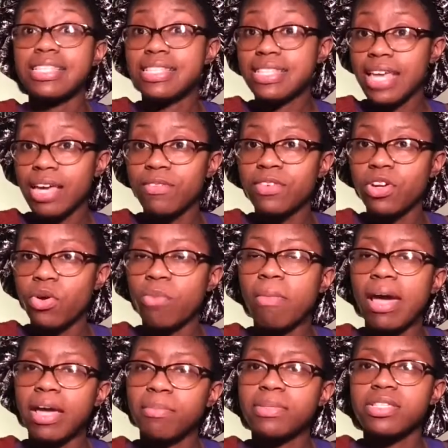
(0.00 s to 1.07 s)
saved it on
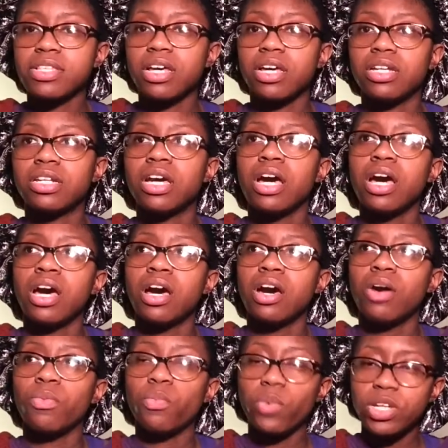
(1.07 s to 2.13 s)
my Amazon
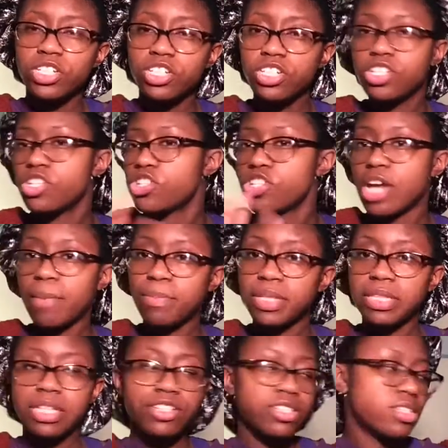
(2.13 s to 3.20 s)
wish
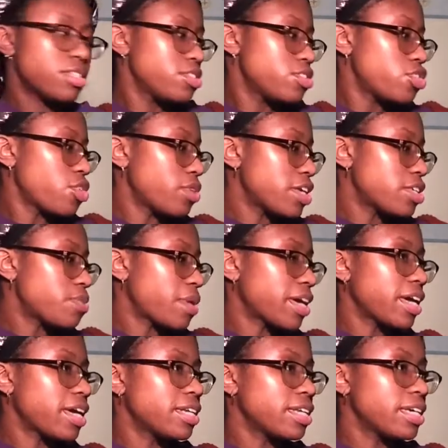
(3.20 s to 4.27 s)
shopping list, so that's why I
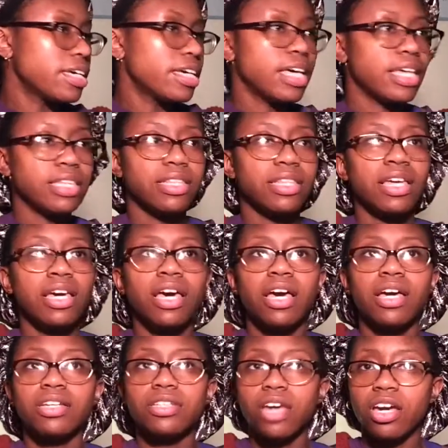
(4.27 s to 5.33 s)
kind of did. And
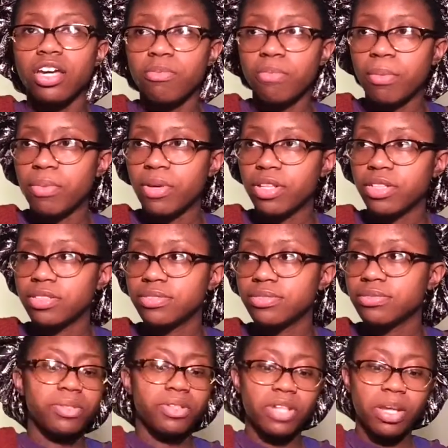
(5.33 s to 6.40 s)
y'all hear my brother
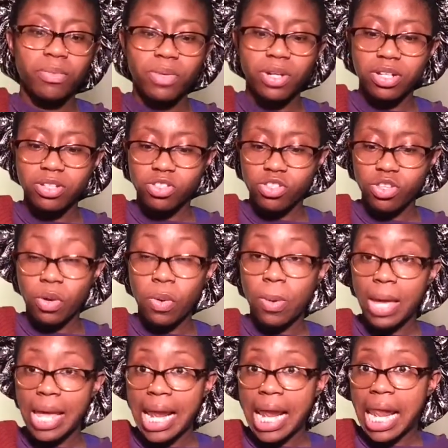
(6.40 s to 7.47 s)
being at work, so
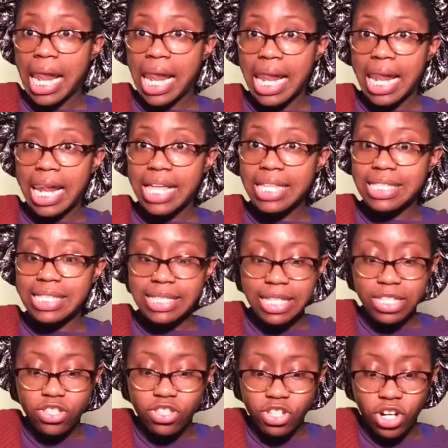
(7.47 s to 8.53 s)
let's
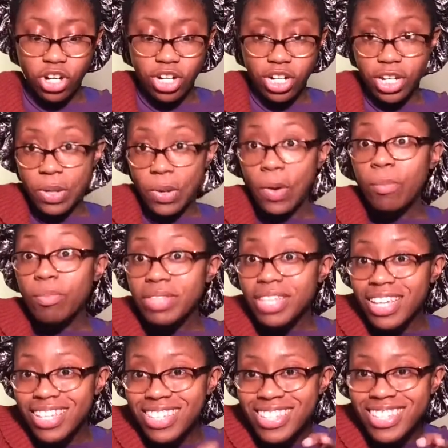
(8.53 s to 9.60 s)
get started. Open
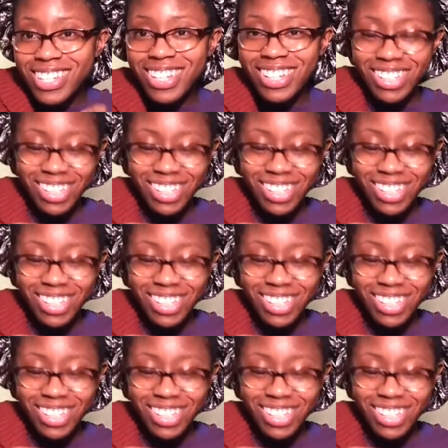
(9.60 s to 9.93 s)
this.